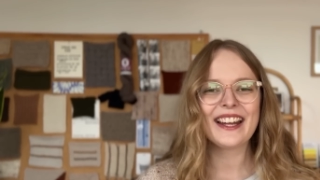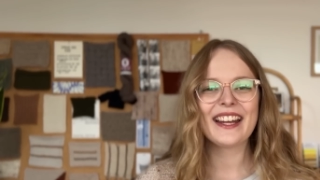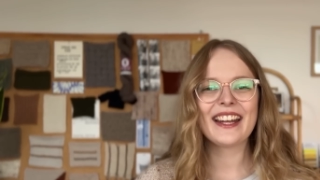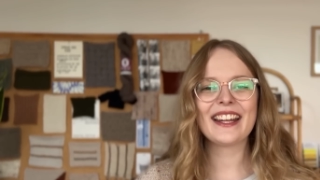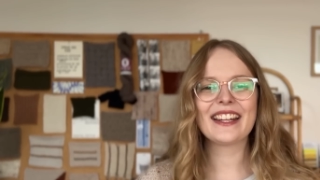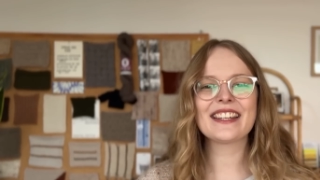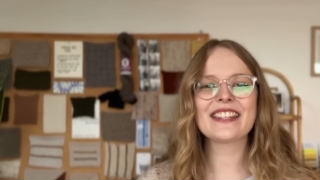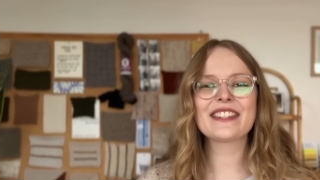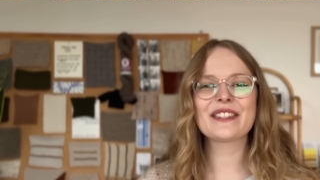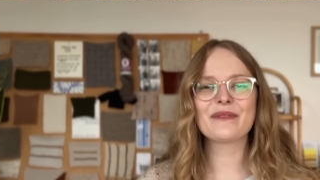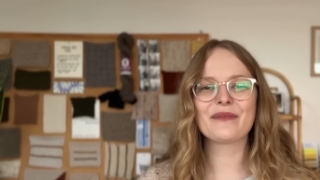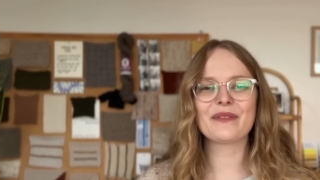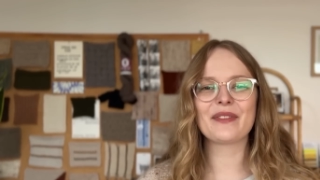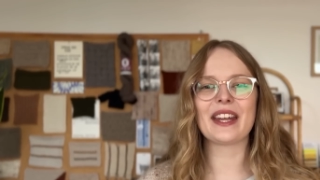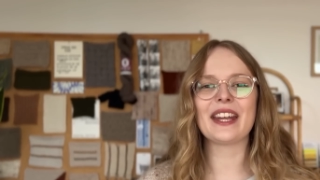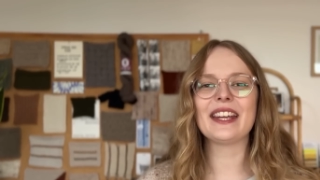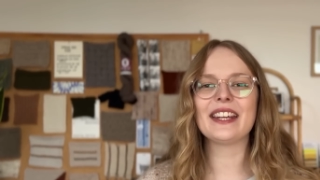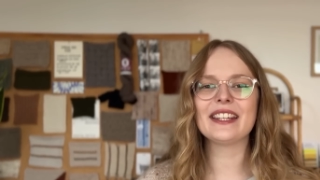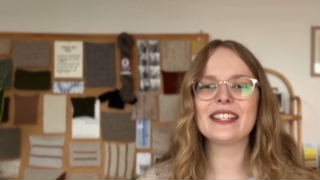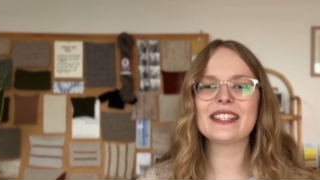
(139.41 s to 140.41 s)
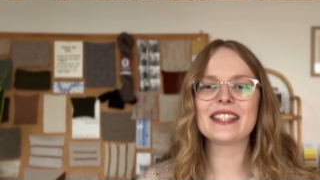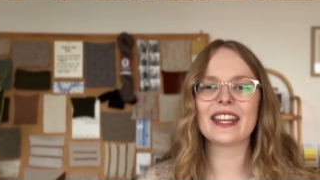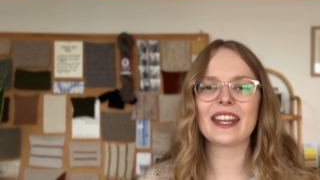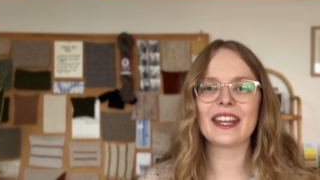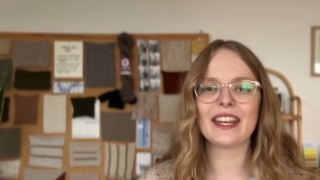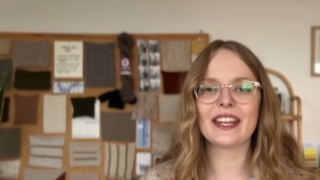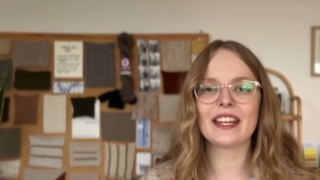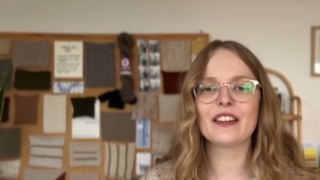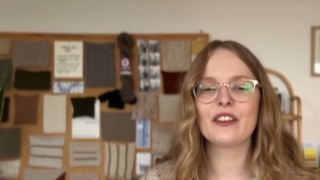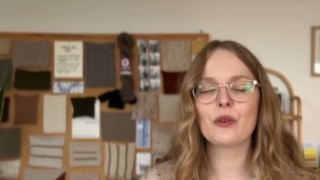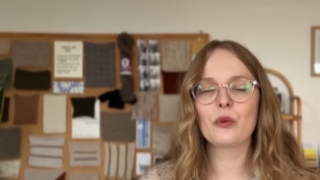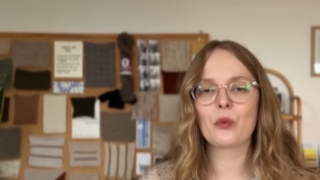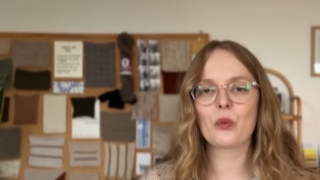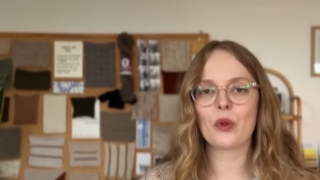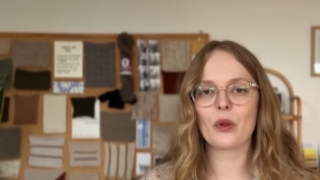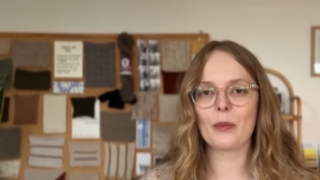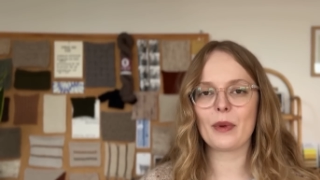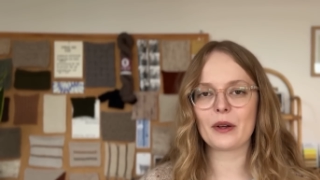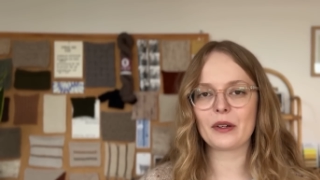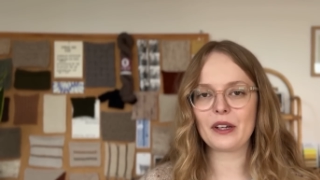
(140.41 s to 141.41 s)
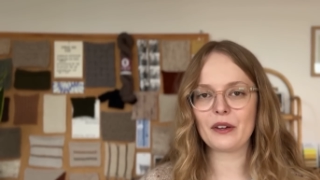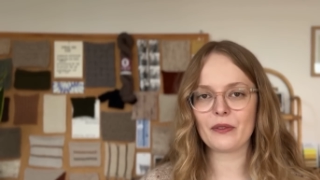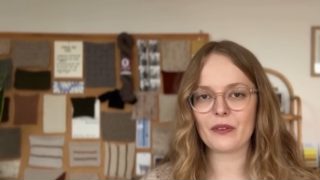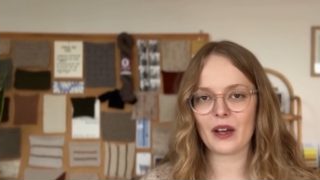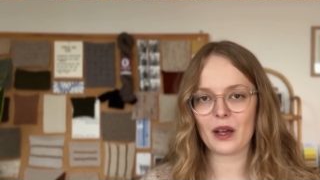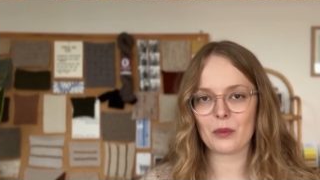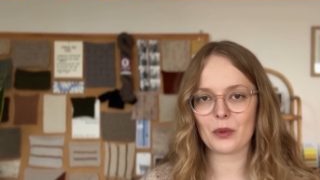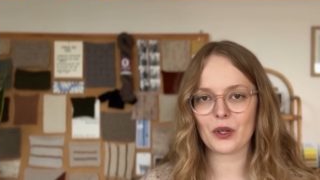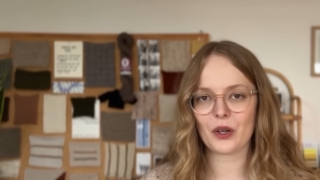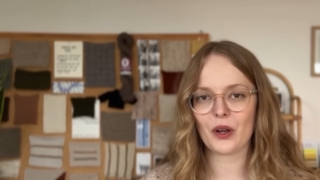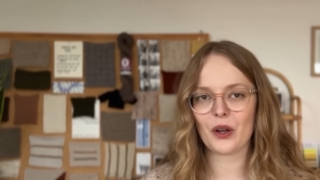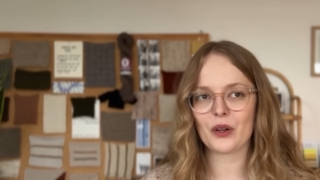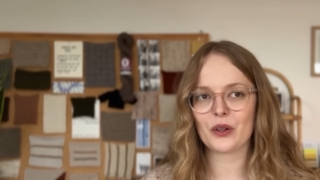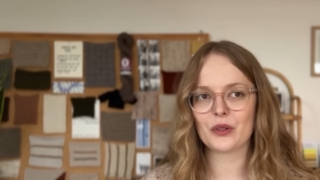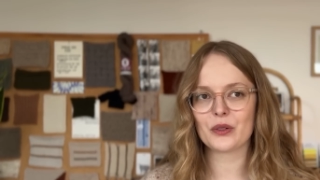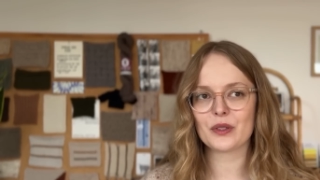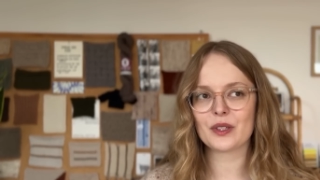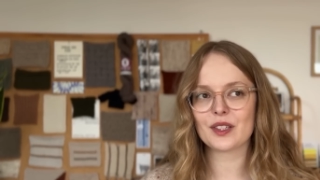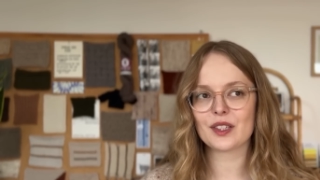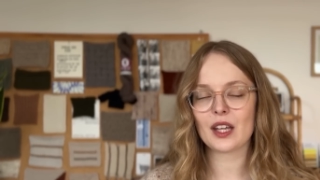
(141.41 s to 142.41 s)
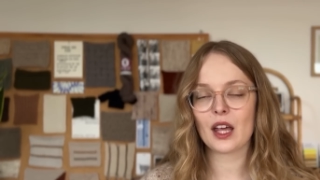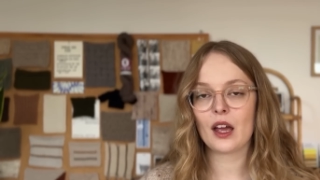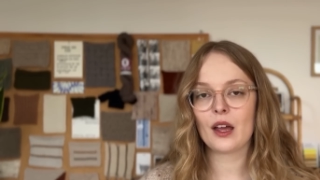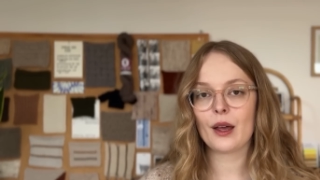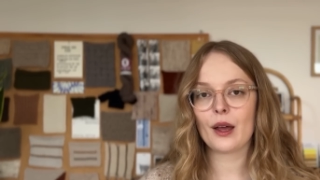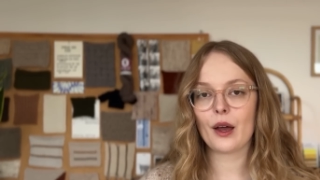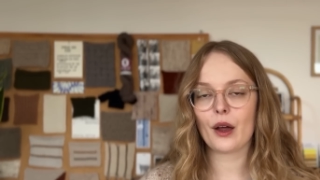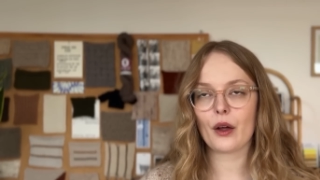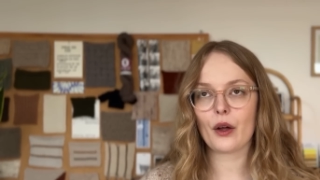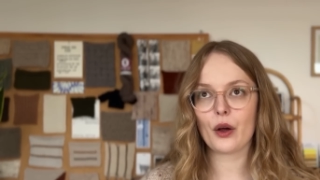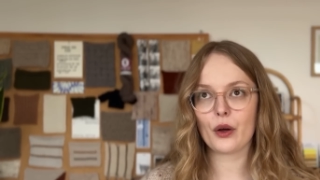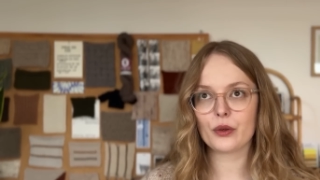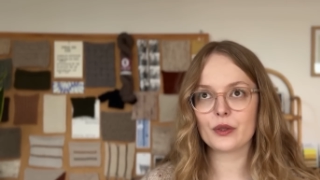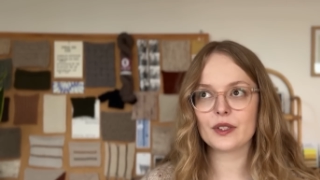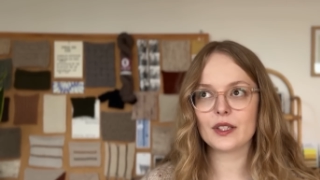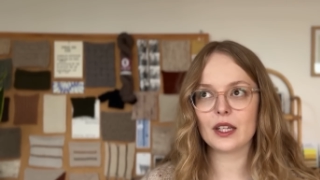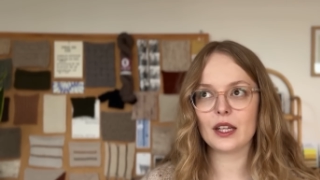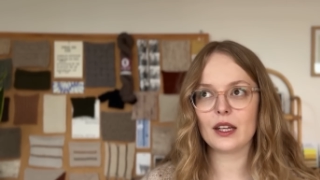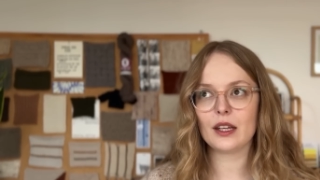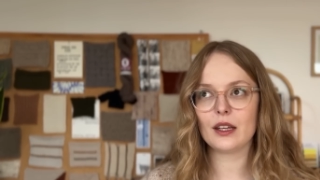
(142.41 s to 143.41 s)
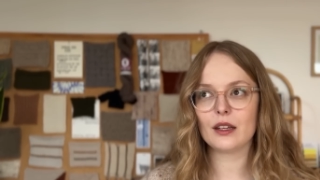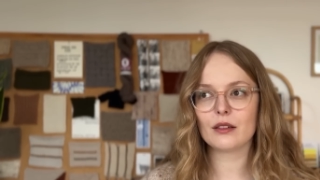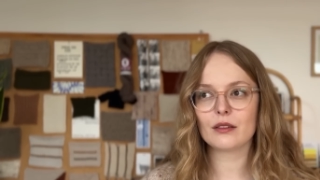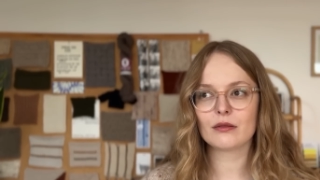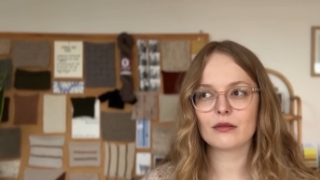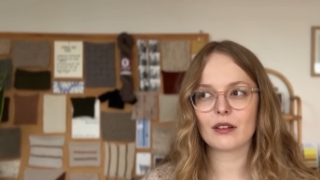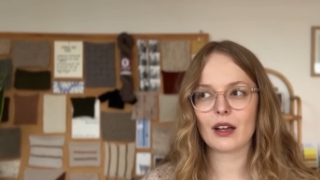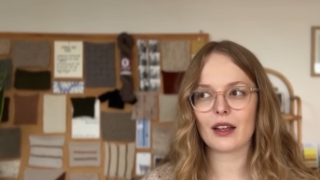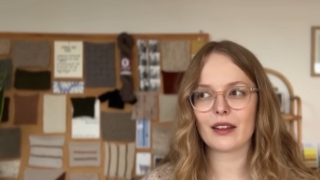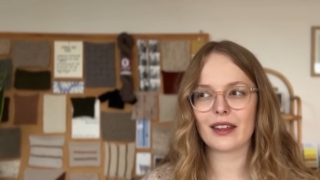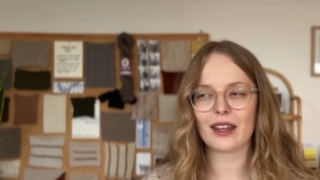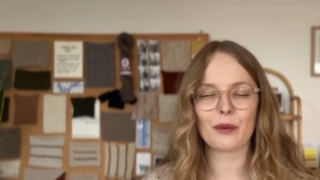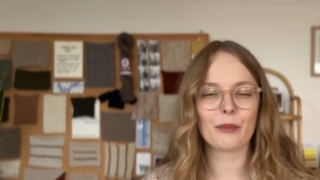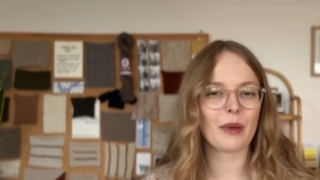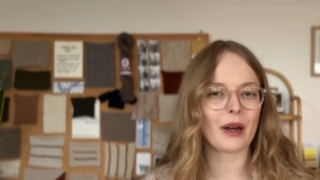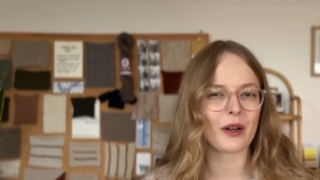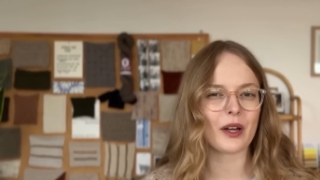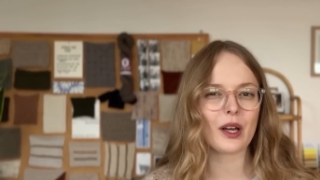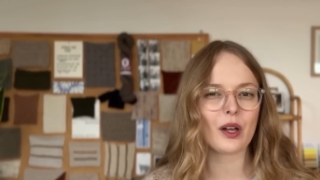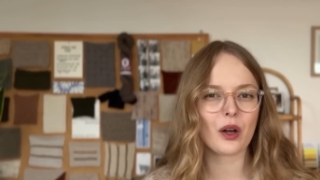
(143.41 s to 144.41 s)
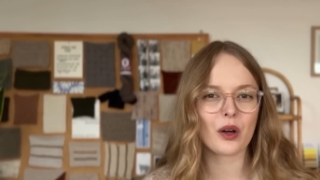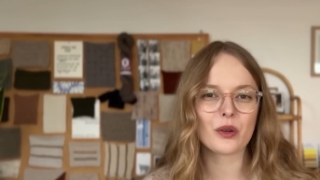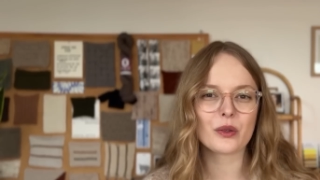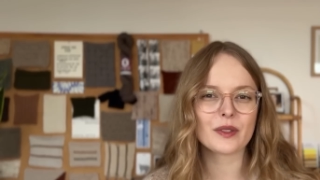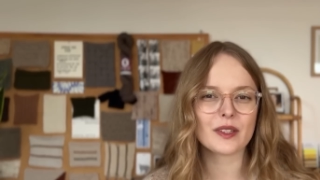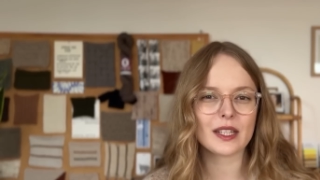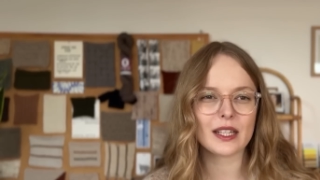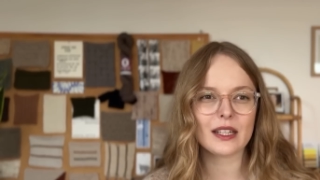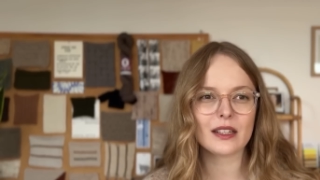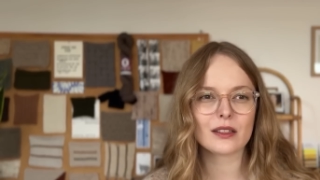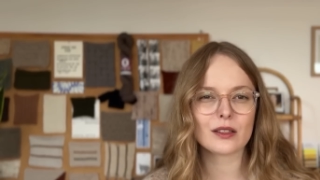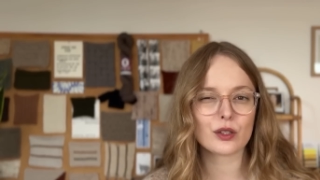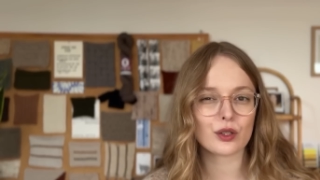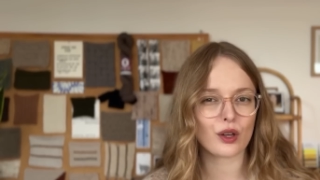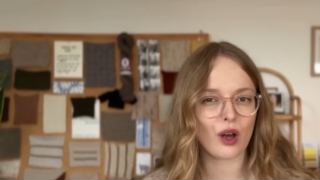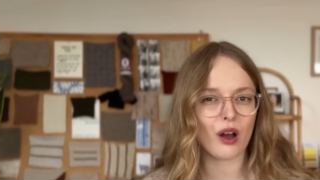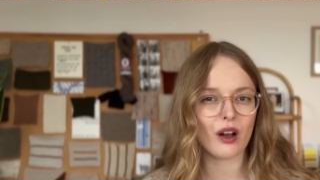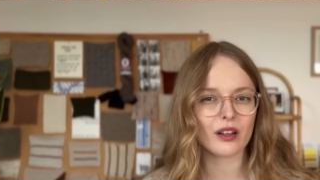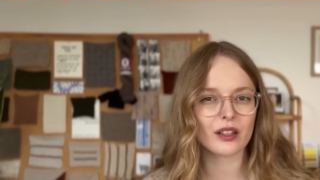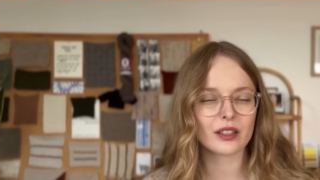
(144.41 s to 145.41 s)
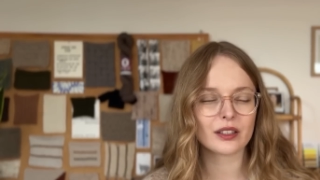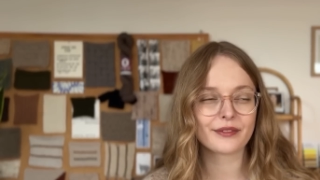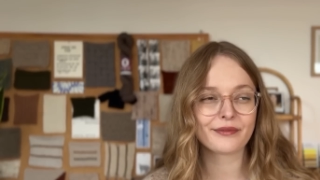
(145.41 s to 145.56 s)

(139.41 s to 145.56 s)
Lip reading: It is made in Woolberry Fiber Co's cozy, I think berry cozy sock